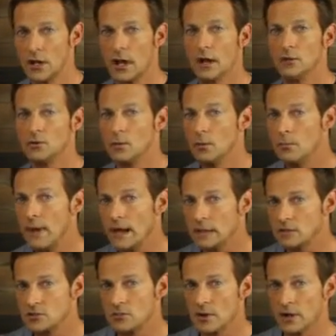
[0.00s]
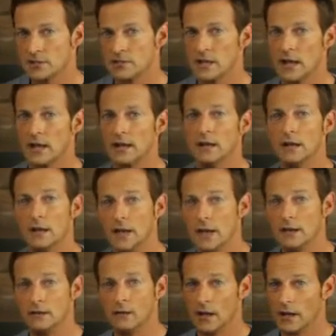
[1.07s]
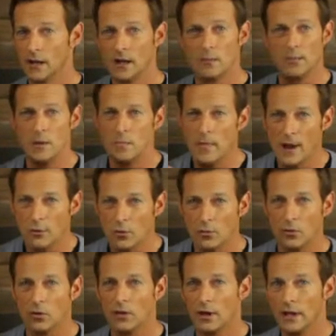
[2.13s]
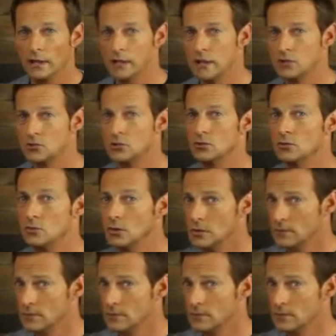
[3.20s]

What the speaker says: how you can maximize that and, again, be memorable and get you,